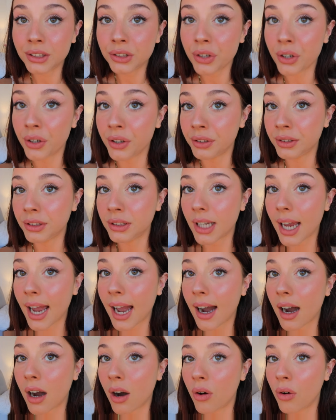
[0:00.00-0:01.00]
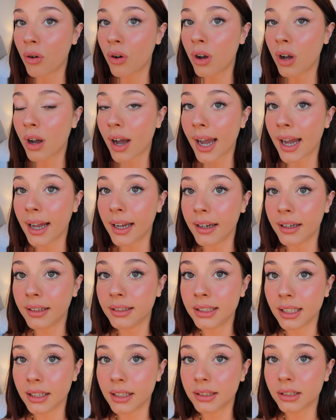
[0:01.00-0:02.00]
tuned to how I
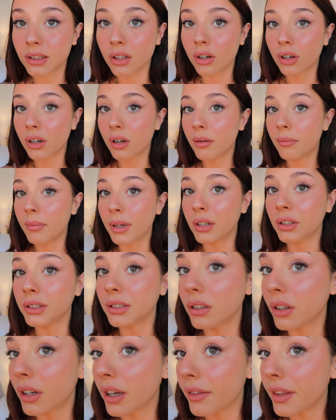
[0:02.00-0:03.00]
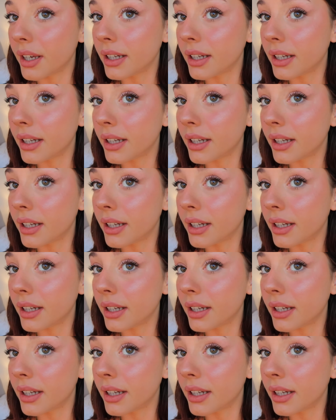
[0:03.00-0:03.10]
did this look, because look at